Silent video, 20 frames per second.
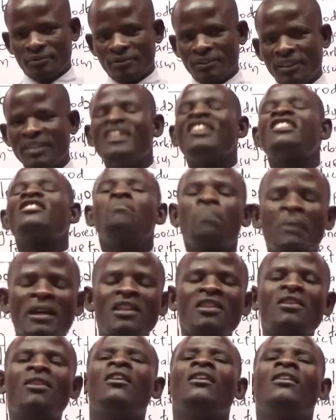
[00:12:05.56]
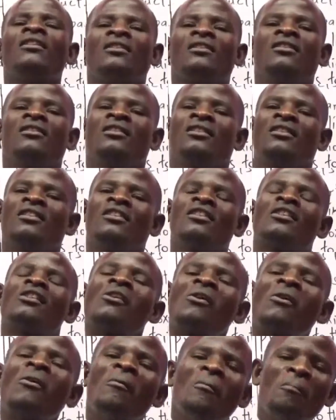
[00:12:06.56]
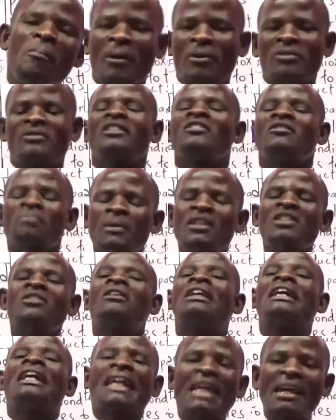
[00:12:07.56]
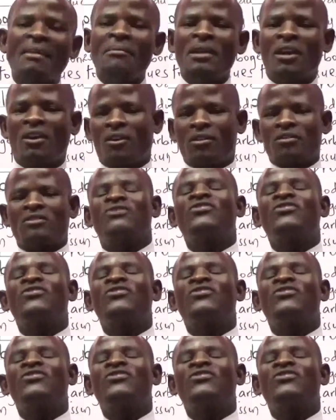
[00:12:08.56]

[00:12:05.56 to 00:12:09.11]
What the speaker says: The special compounds, the special chemicals